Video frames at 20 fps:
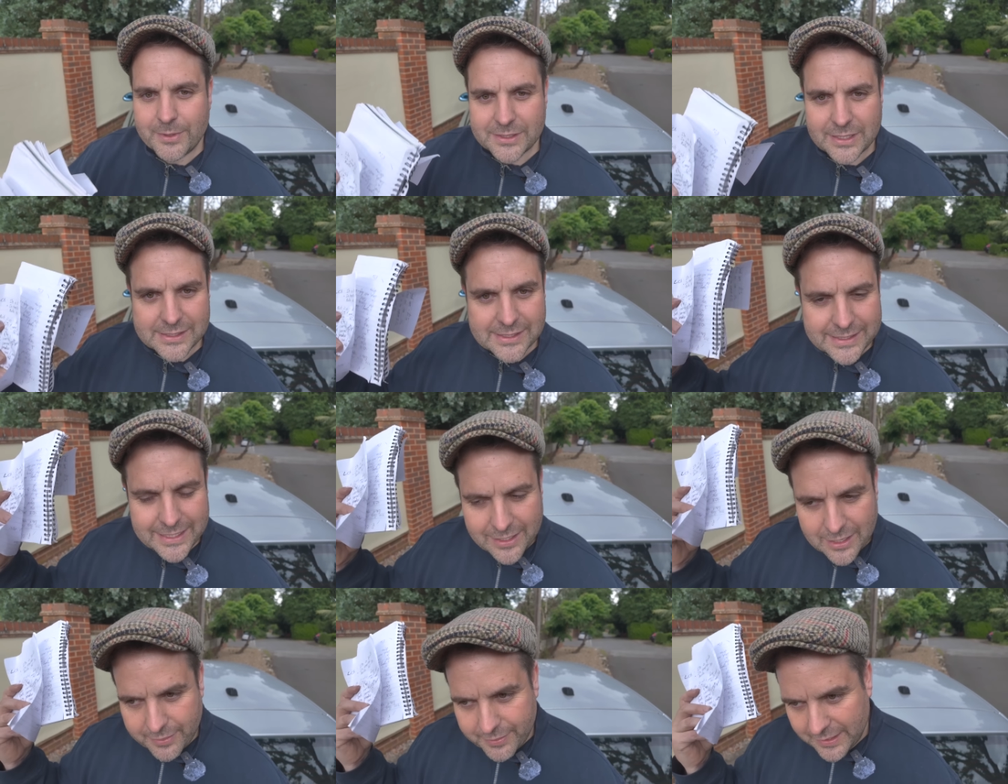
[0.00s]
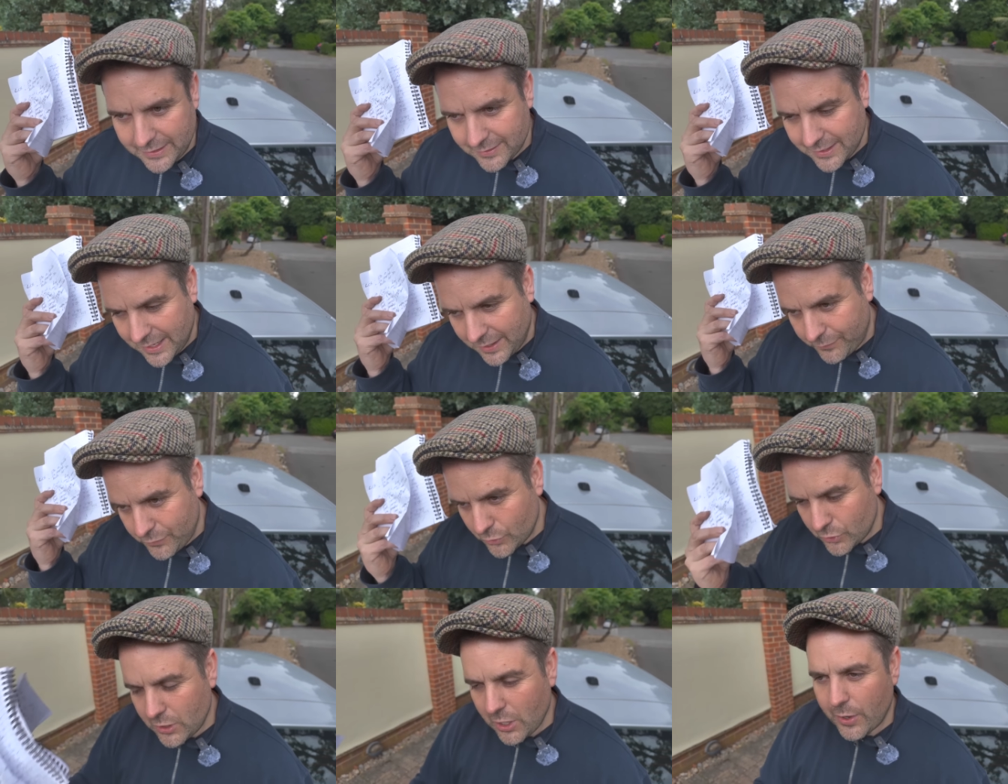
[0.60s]
As I said, I think that
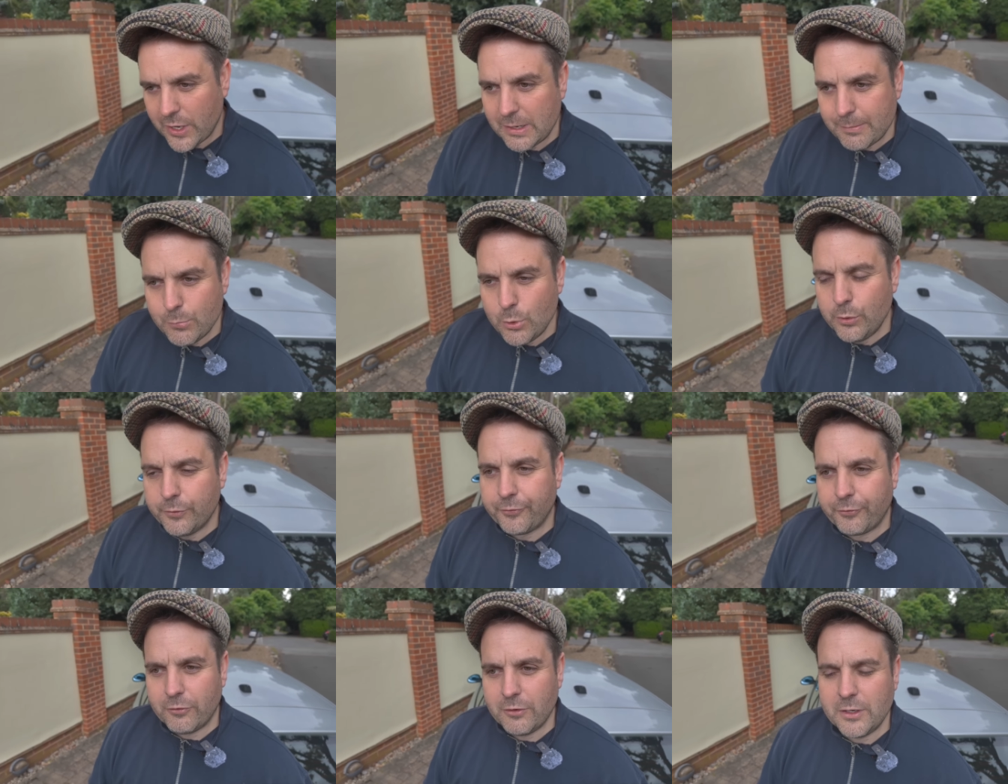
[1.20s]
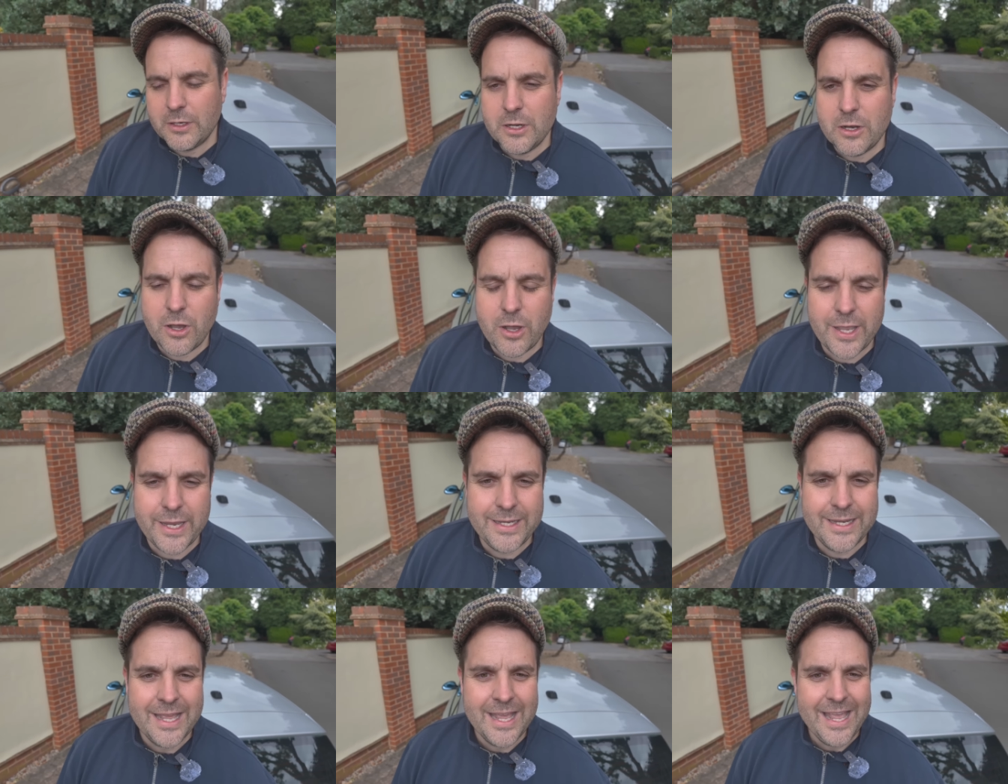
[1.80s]
if you're going to move for a
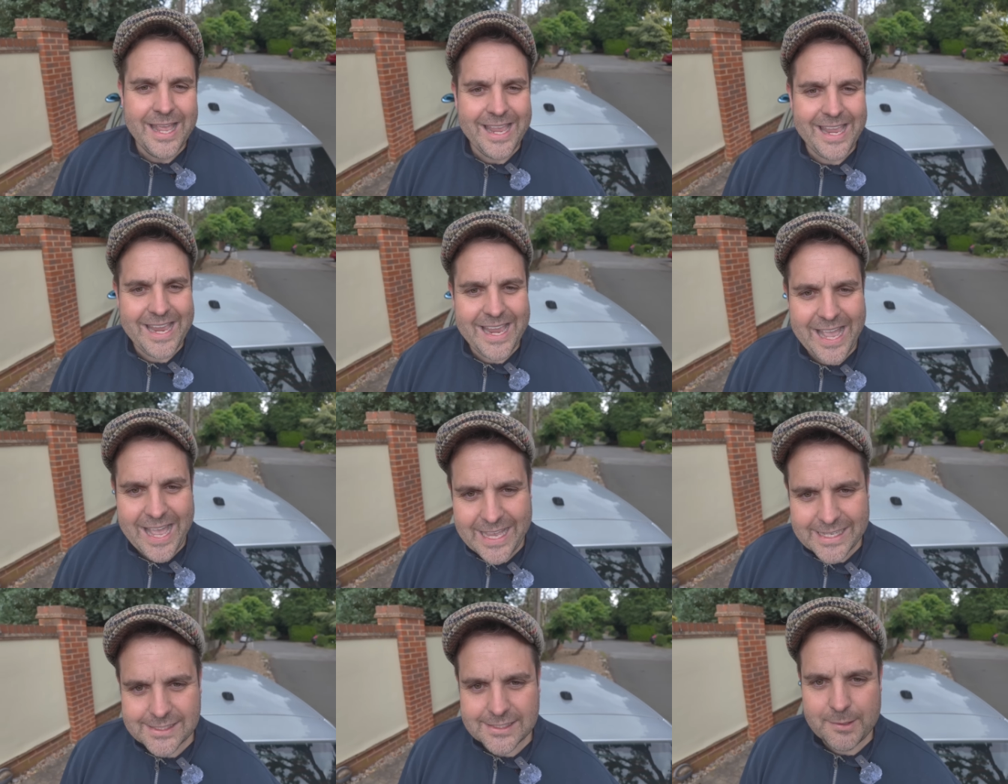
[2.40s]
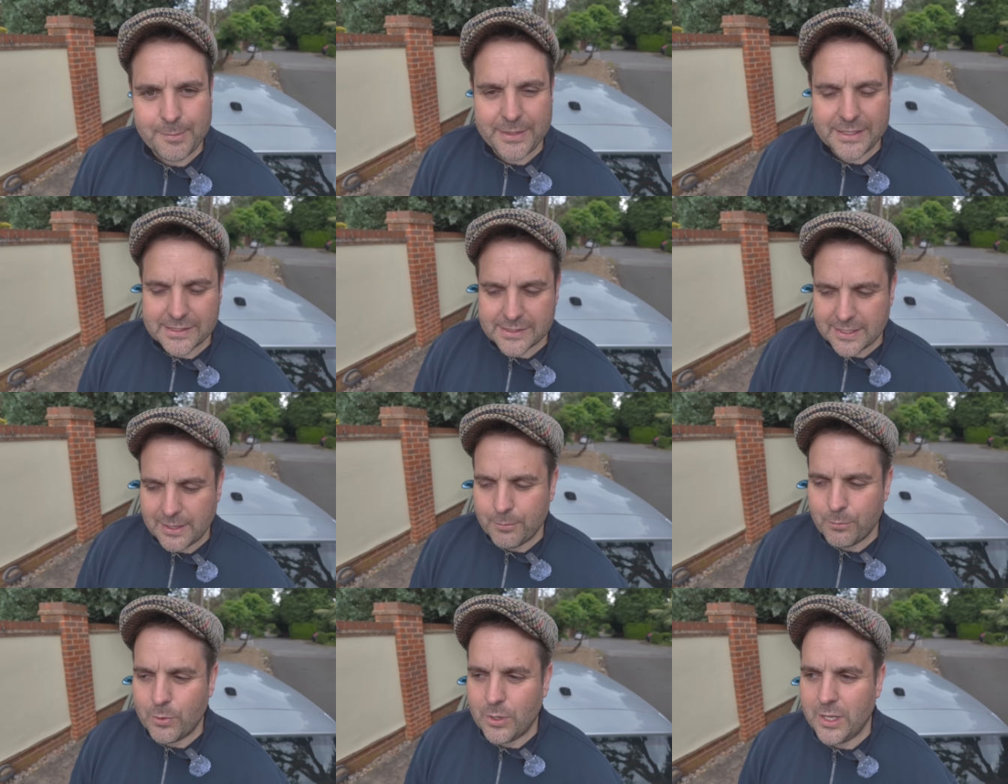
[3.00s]
nine, it has to be
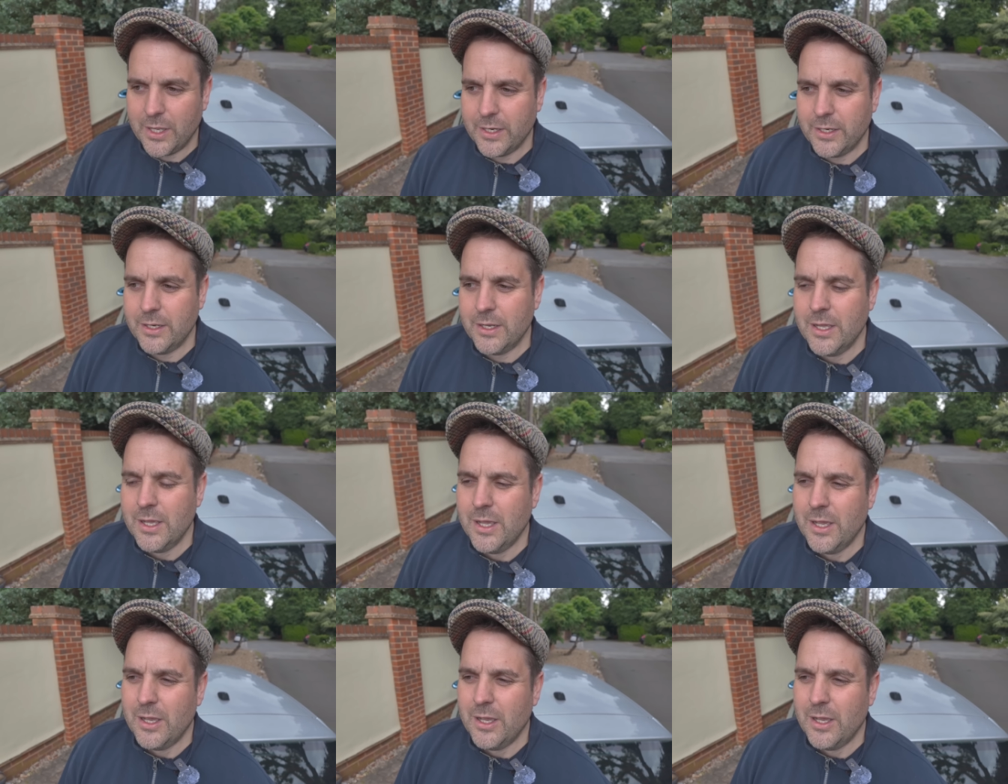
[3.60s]
someone